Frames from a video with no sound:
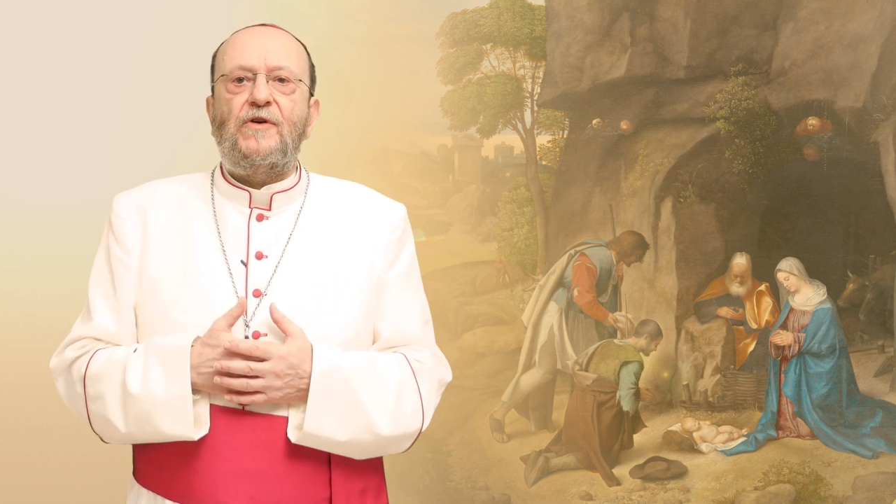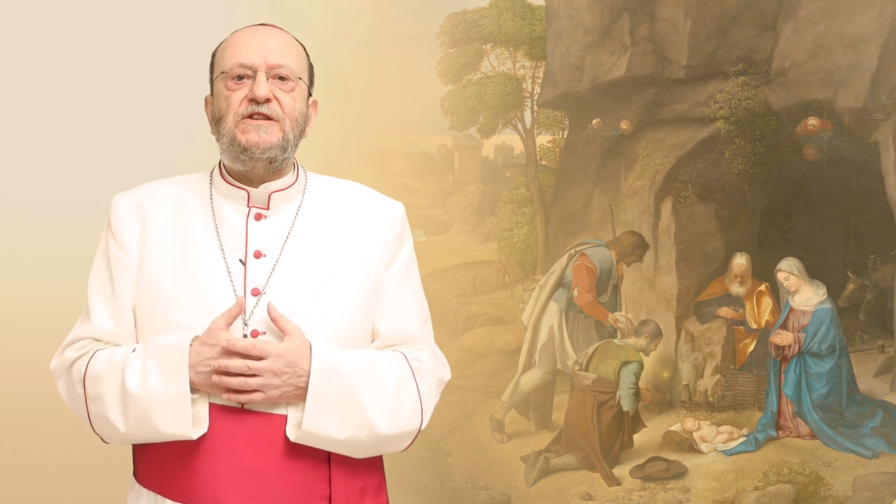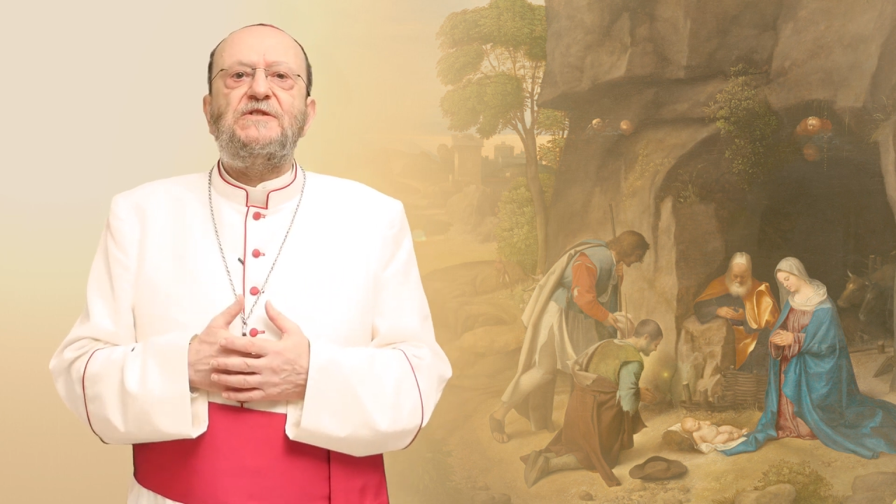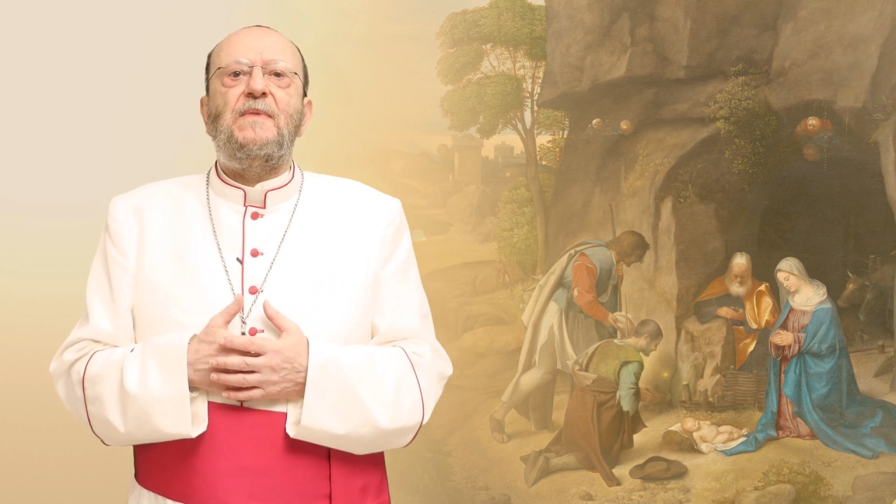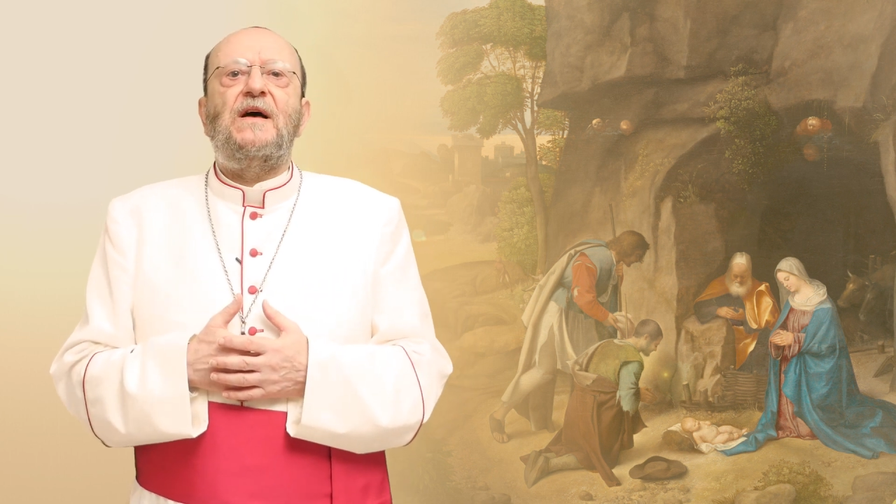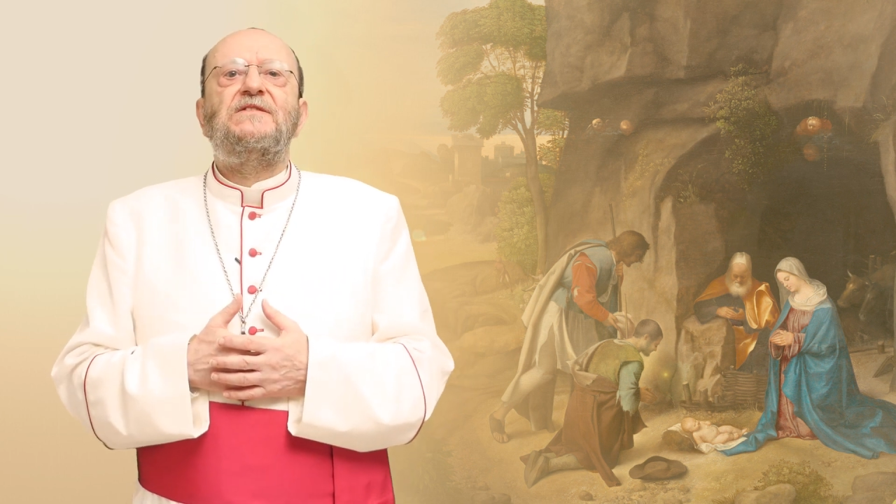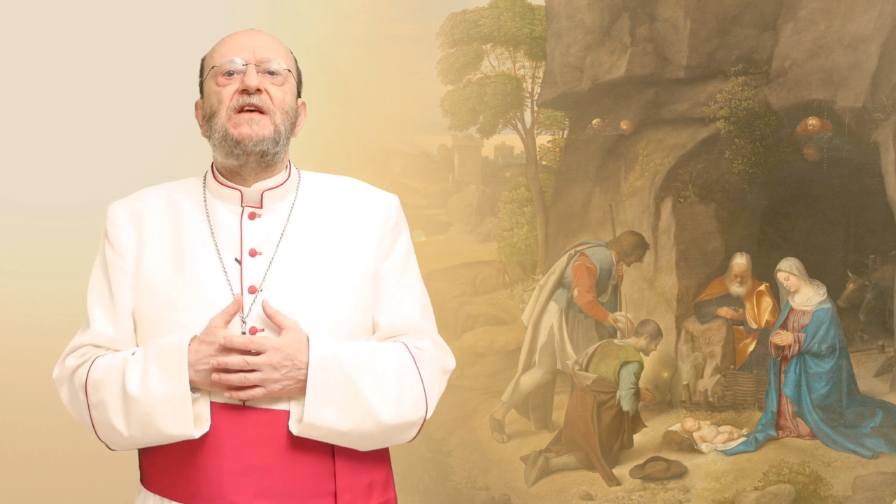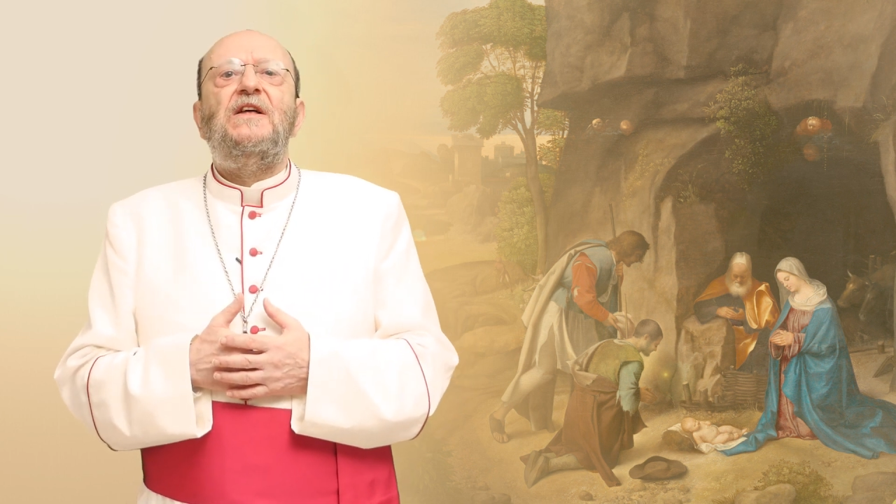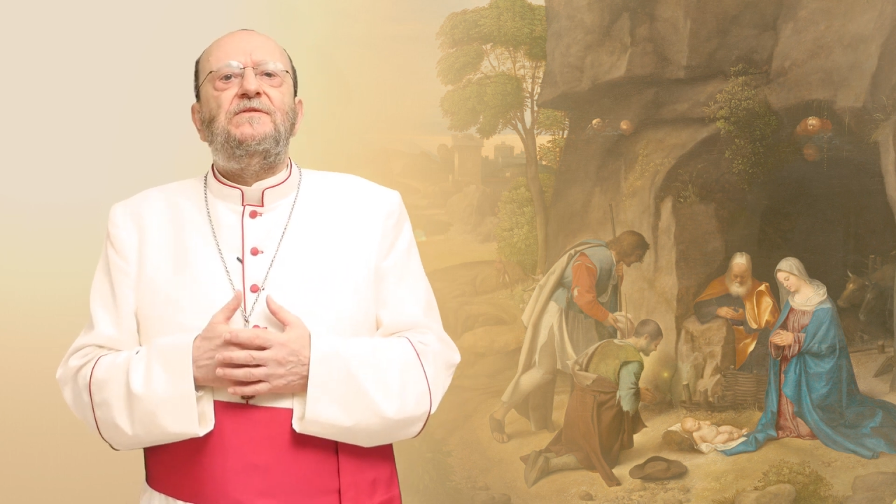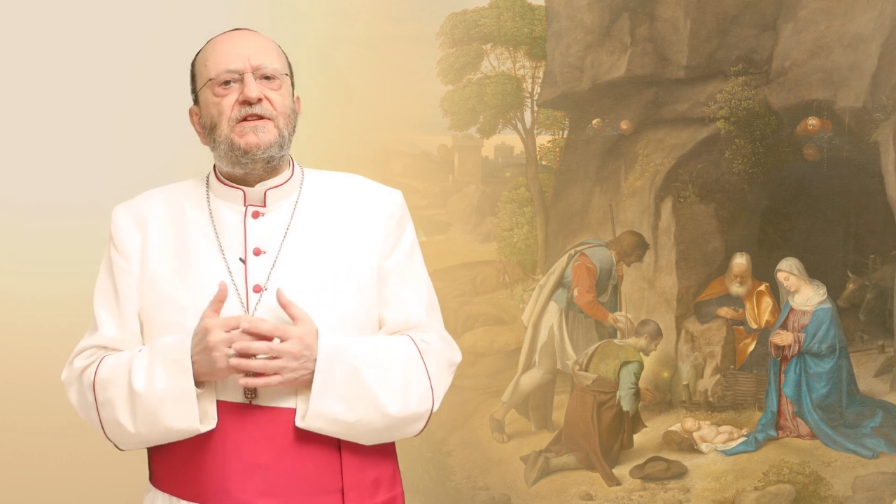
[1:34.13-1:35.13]
Christmas
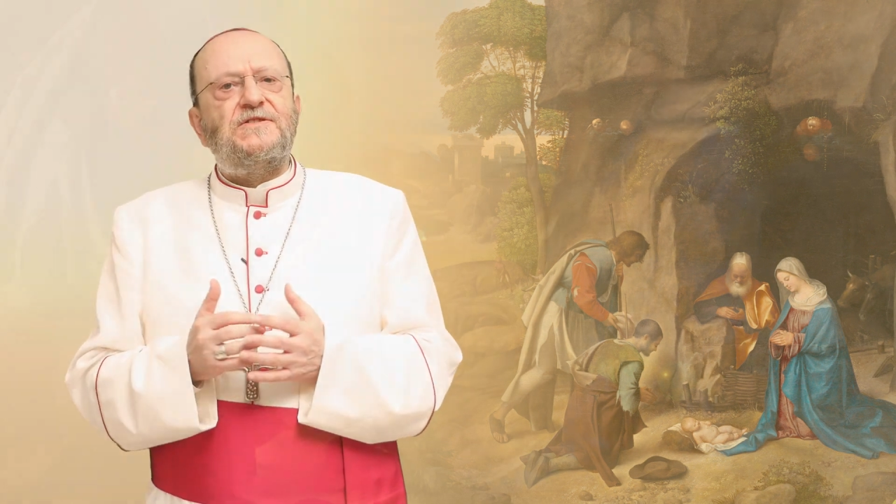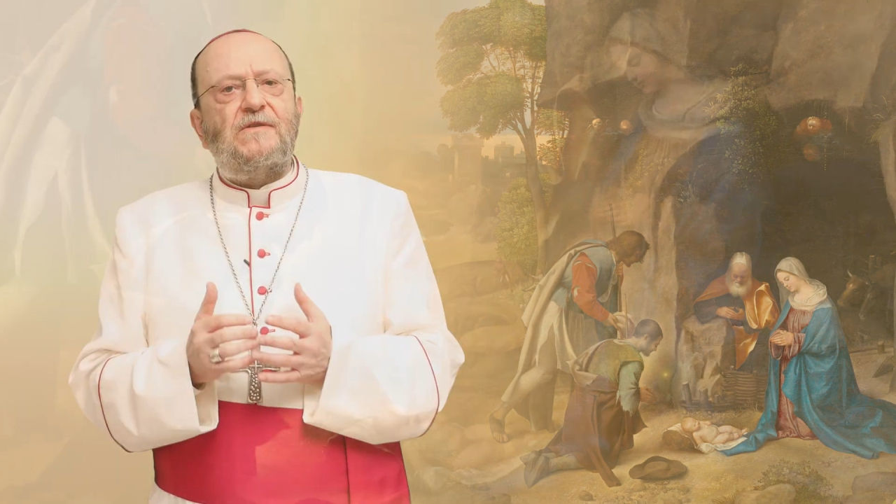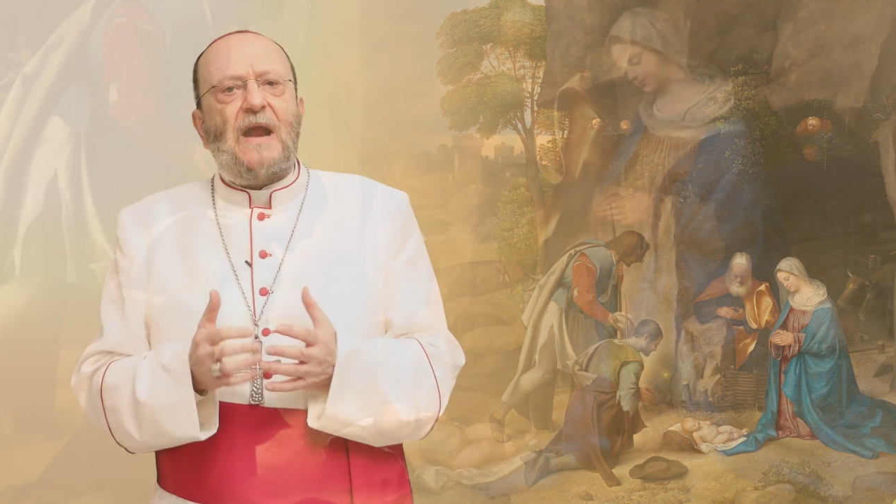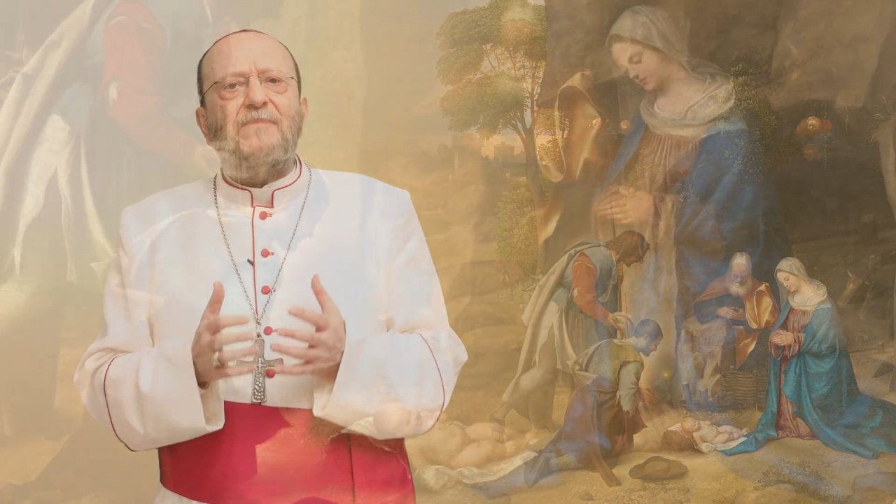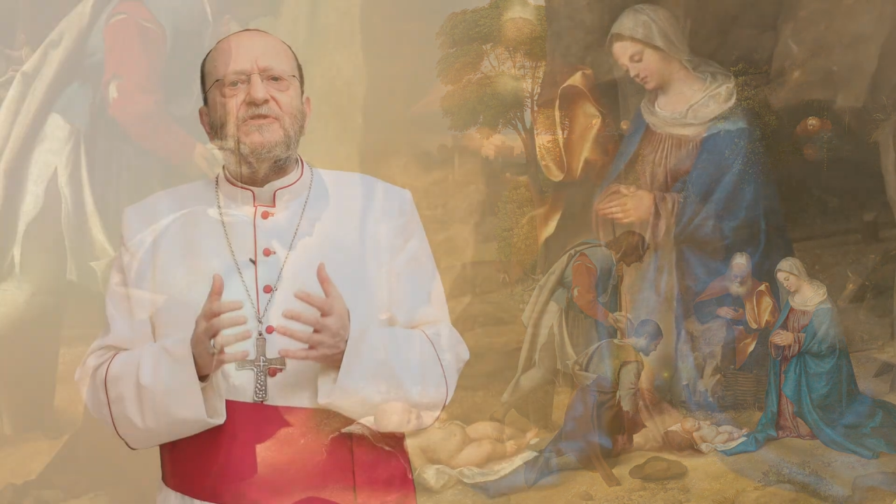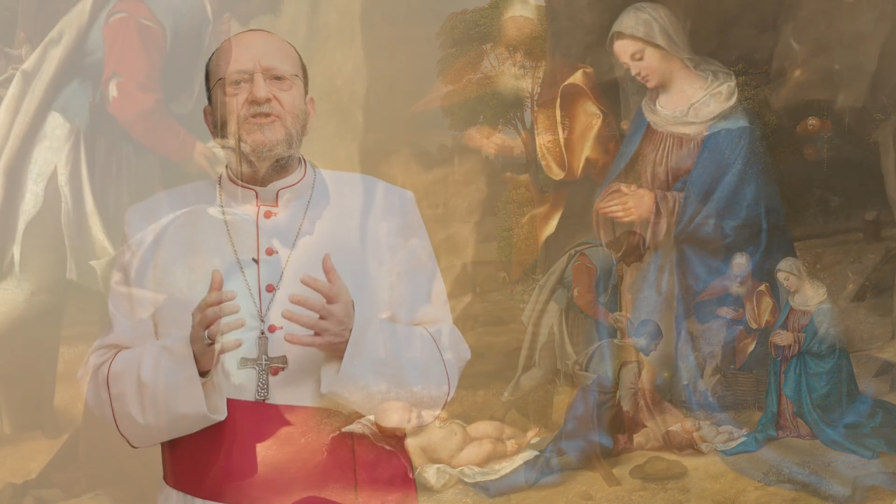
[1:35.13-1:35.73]
describes